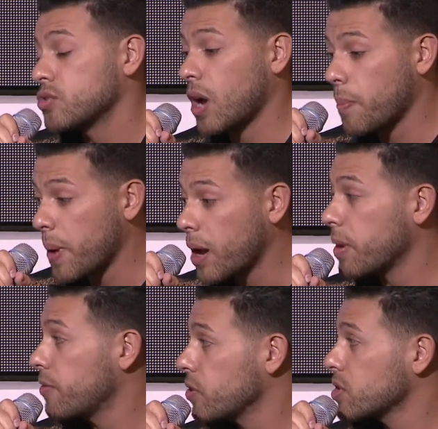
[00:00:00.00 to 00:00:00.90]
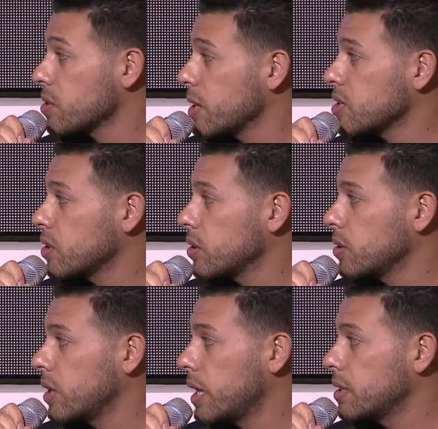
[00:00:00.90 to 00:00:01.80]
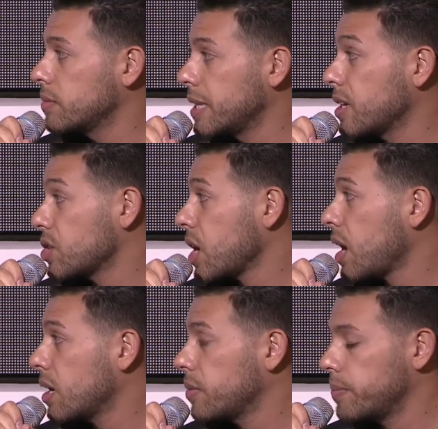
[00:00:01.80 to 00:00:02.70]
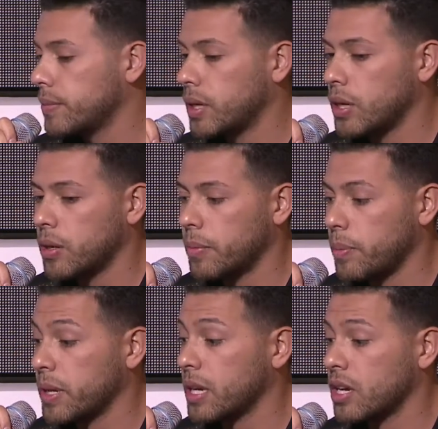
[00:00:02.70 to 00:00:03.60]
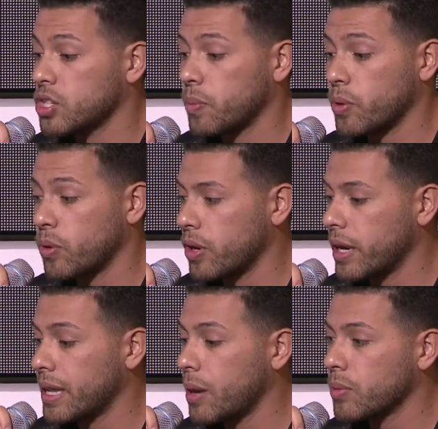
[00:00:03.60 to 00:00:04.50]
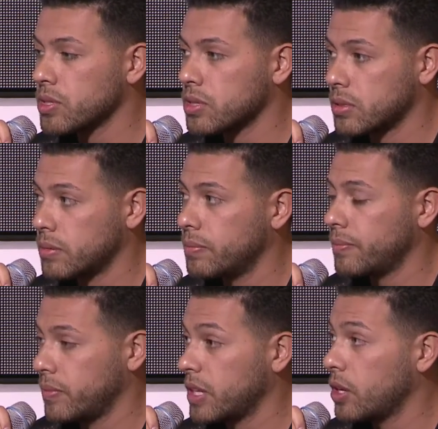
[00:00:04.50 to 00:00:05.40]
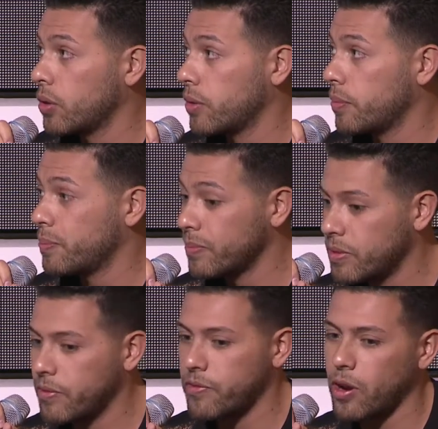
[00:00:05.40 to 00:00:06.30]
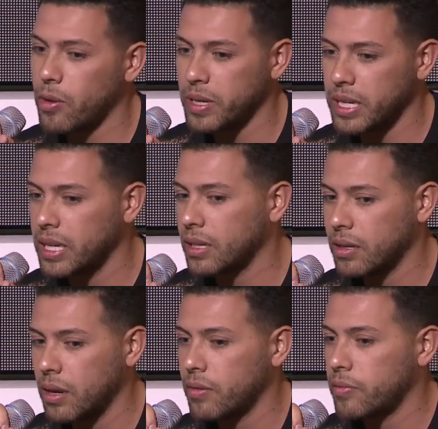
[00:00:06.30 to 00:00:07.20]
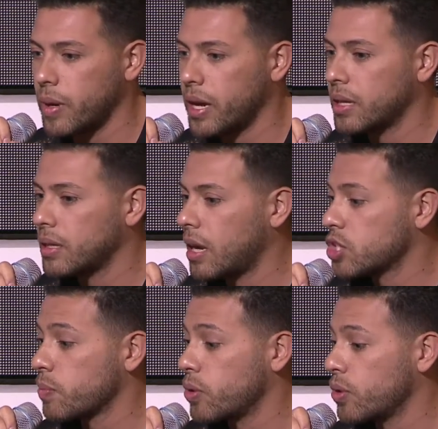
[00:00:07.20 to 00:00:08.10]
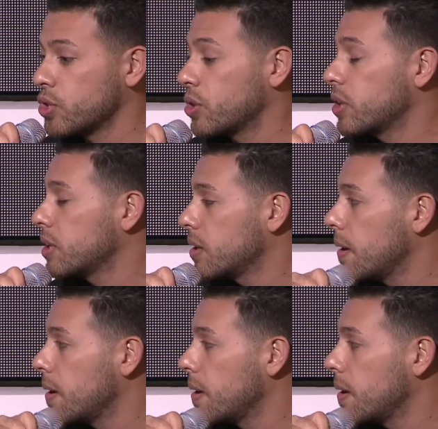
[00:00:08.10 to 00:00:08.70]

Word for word: drop out my first semester and take a shot um, at being an entrepreneur. And that was, you know, the the very beginning of my entrepreneur journey.